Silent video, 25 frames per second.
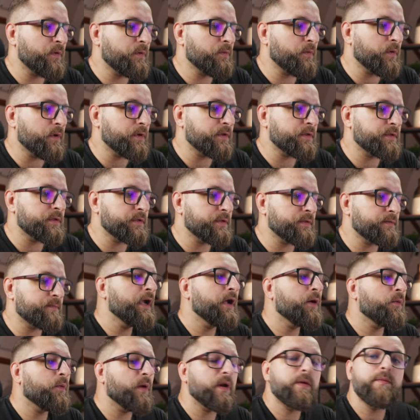we want.
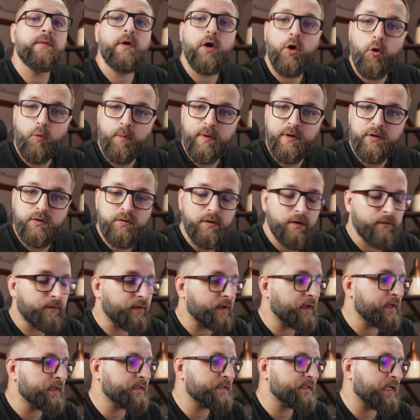When we open
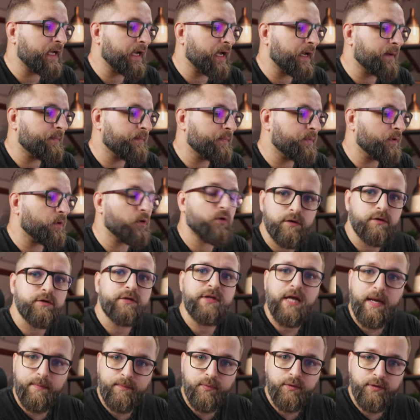2FAS app or
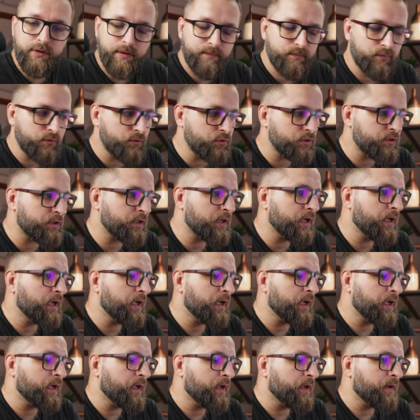tap on the push,
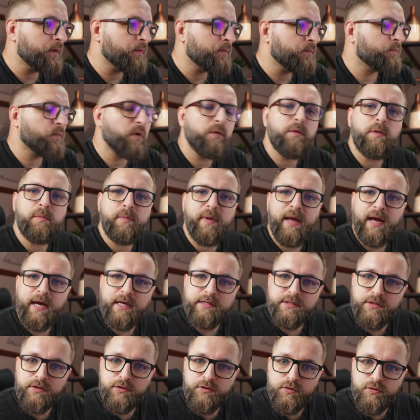we will be
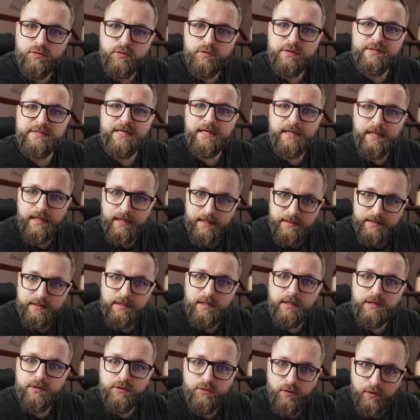asked to select
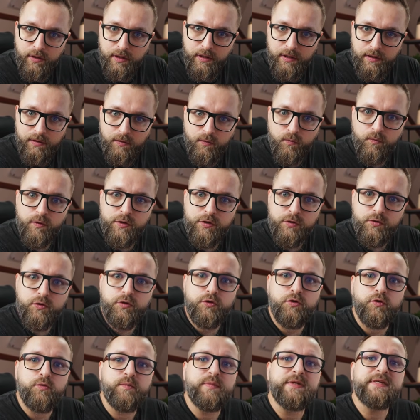a token which
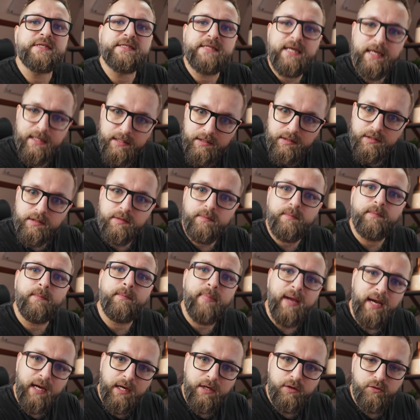should be
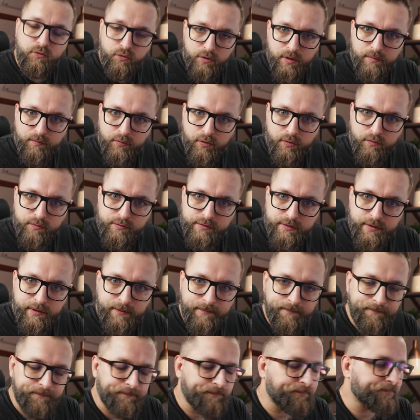sent back to the
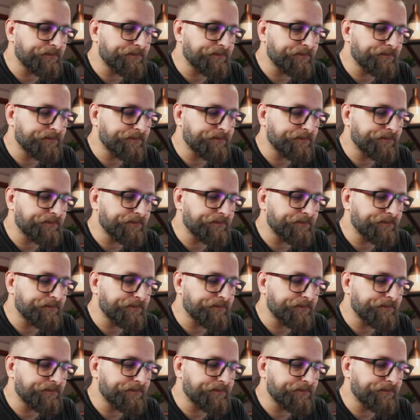browser.